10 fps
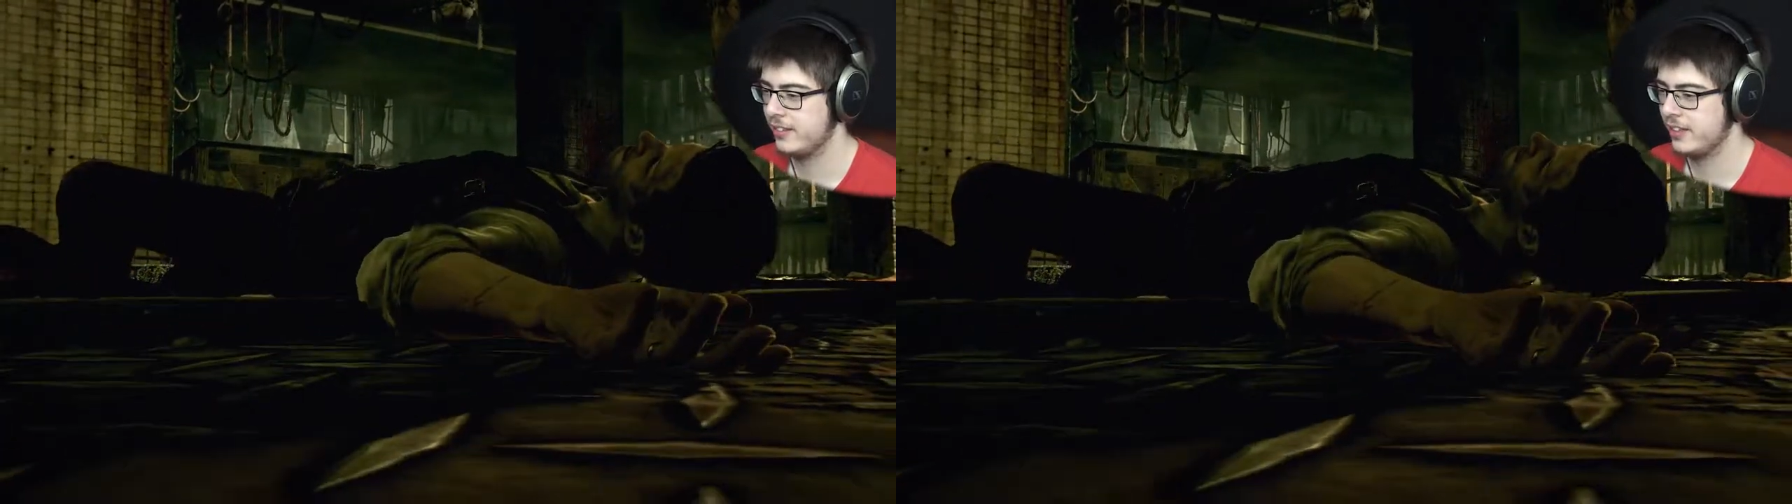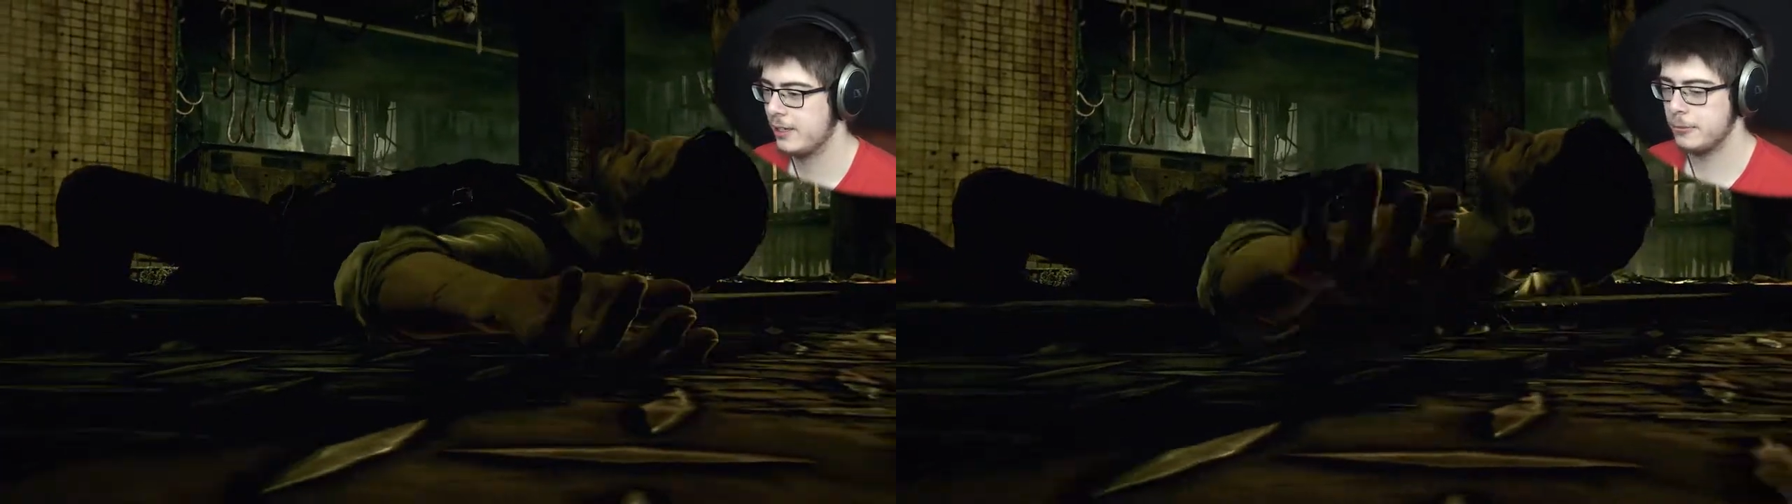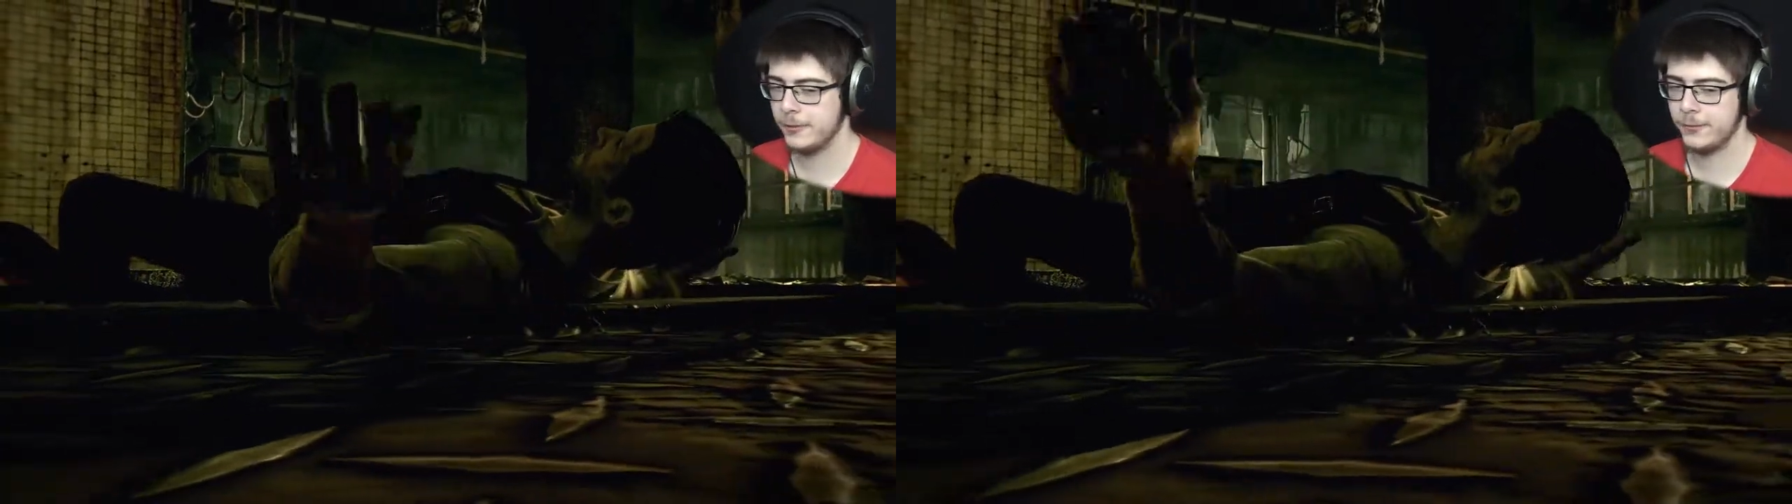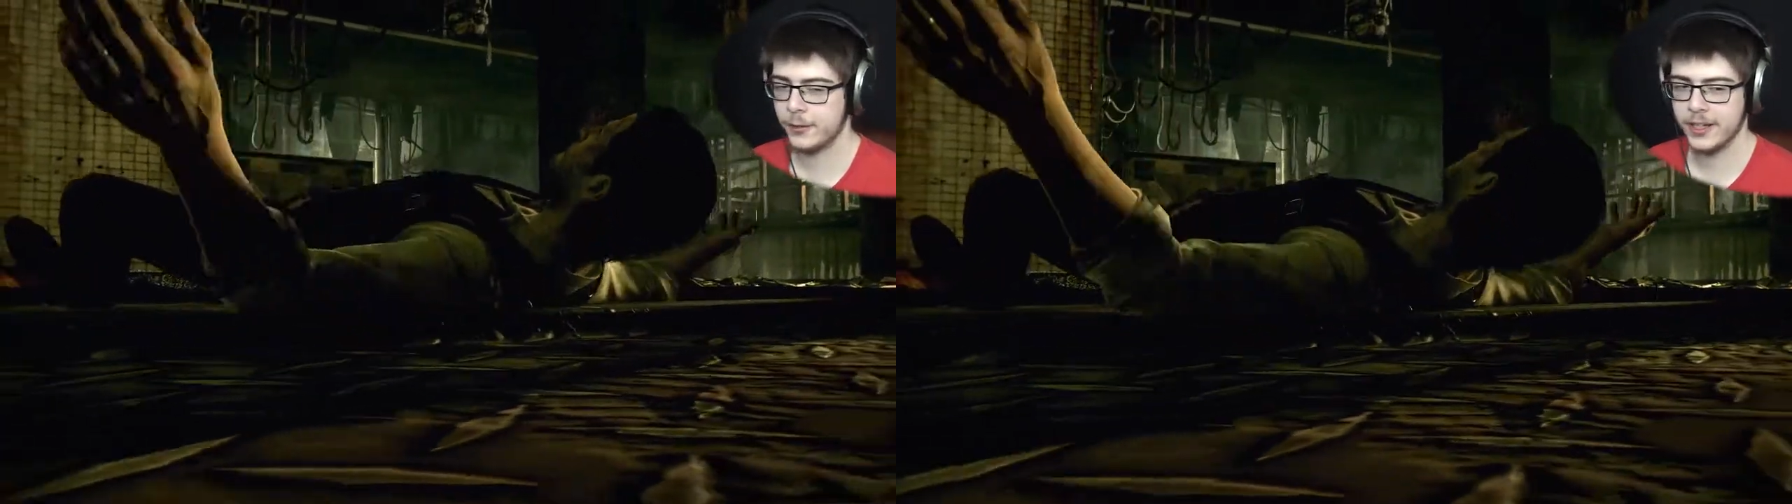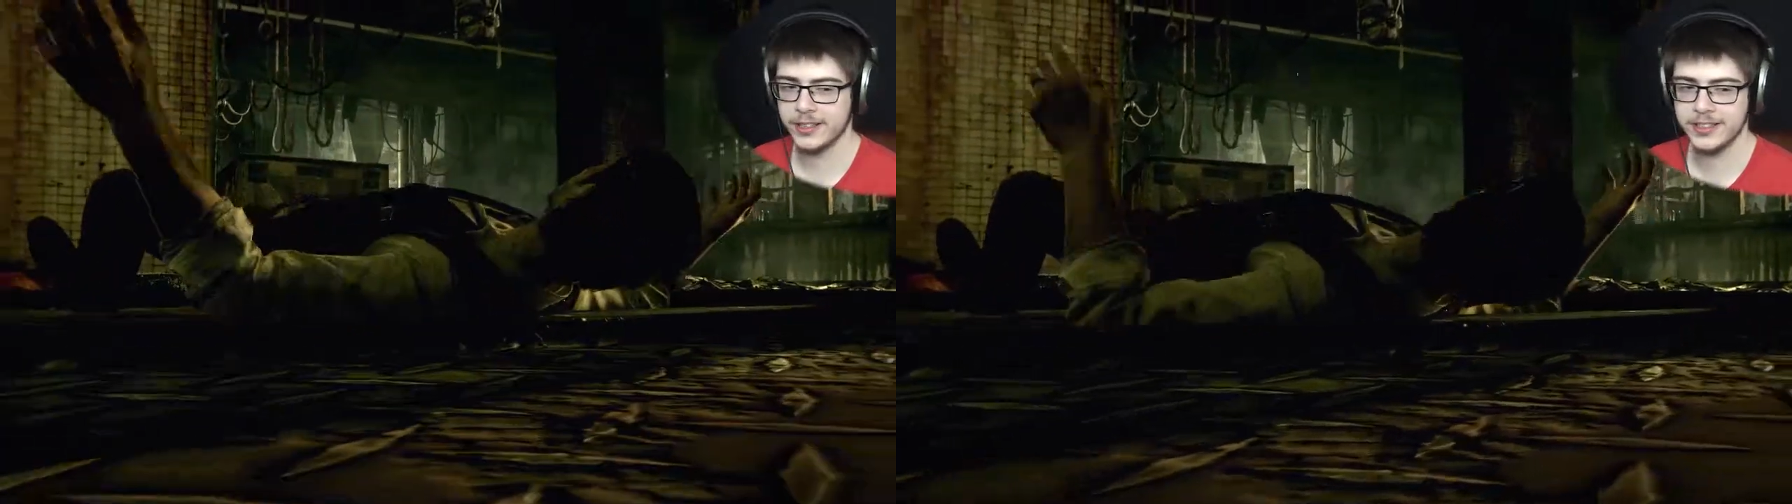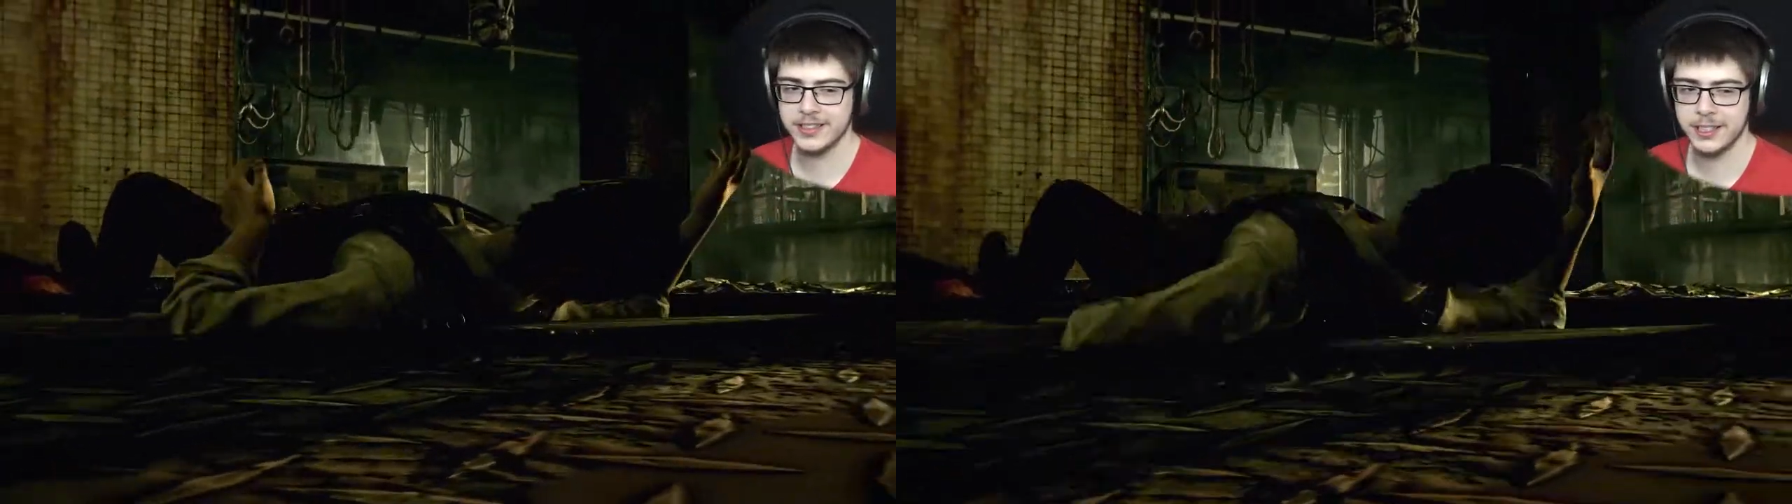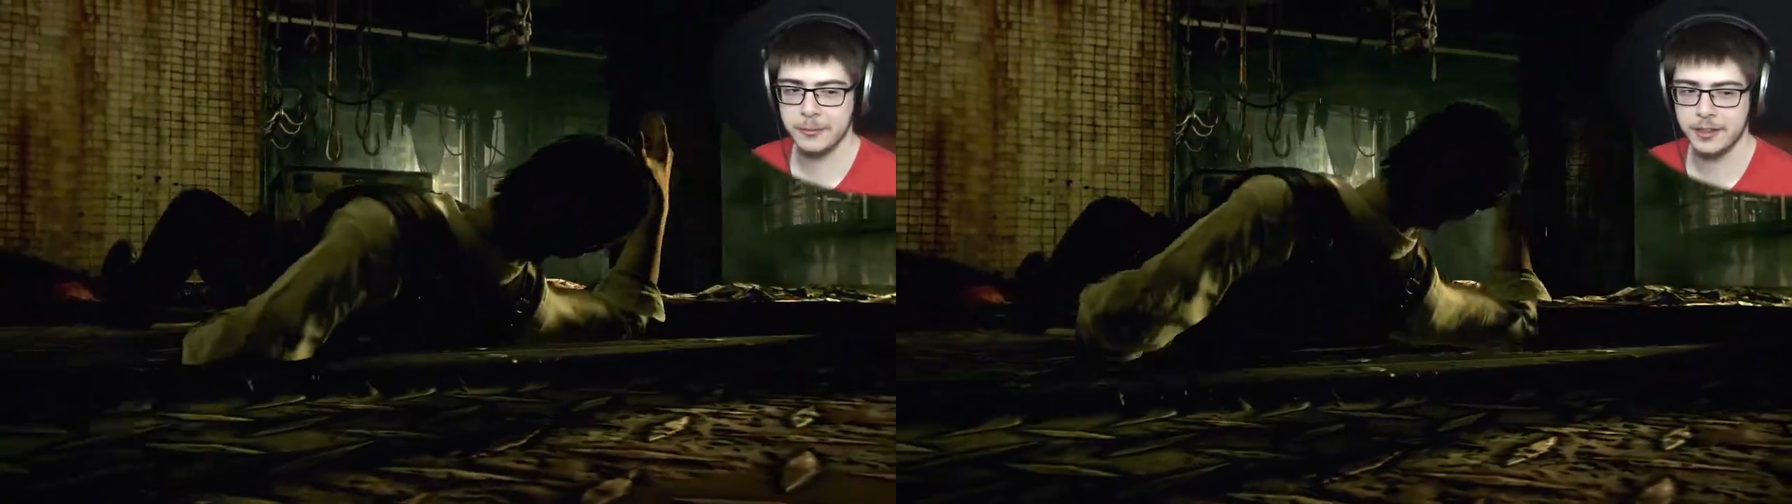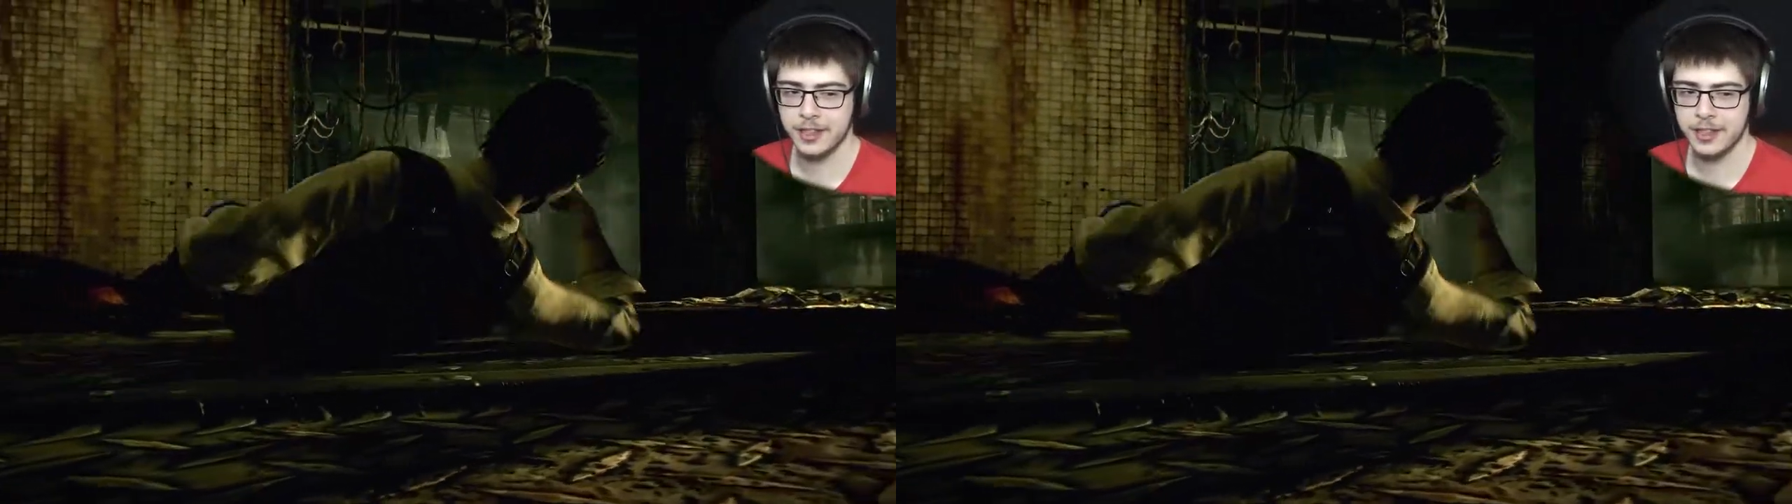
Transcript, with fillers: I completely forgot that this game had